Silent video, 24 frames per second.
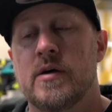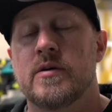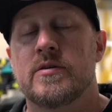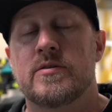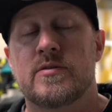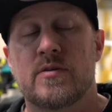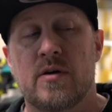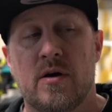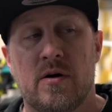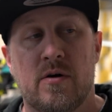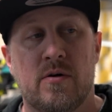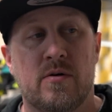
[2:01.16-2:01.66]

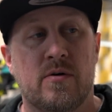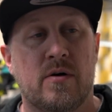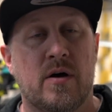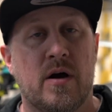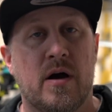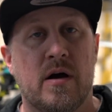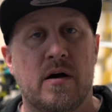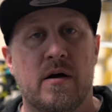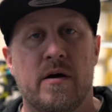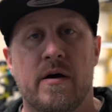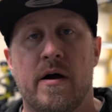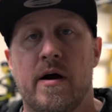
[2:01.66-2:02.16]
So
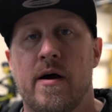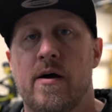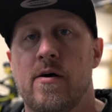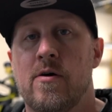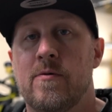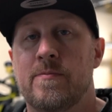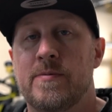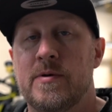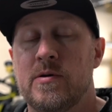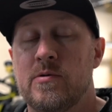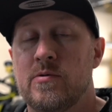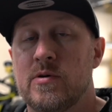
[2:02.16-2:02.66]
I
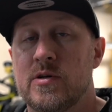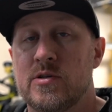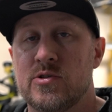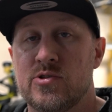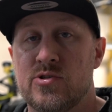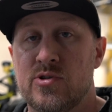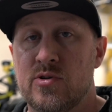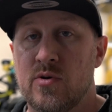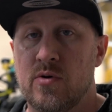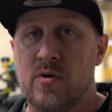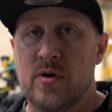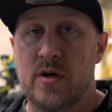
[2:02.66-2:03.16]
hope you
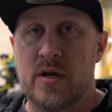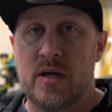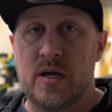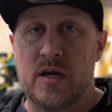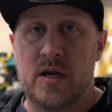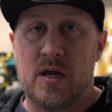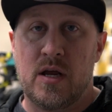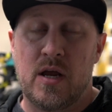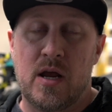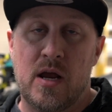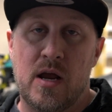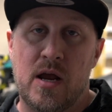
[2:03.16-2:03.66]

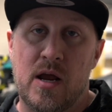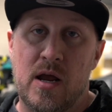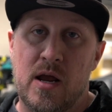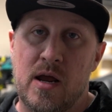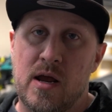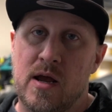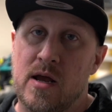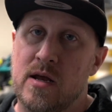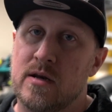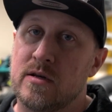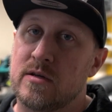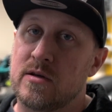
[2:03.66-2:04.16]
enjoy
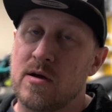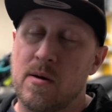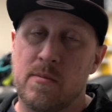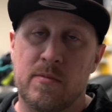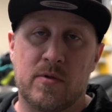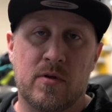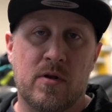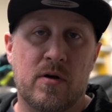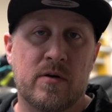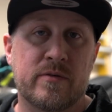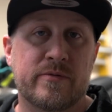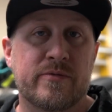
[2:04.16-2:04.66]
and come
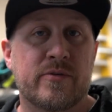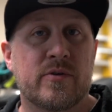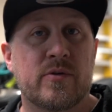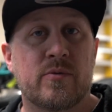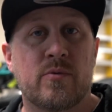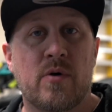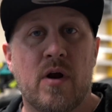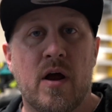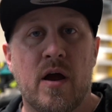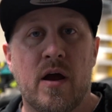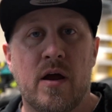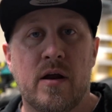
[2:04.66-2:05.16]
along for the
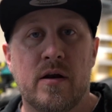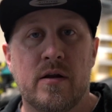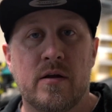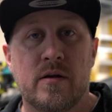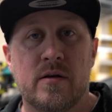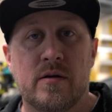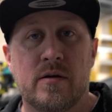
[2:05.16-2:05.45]
ride.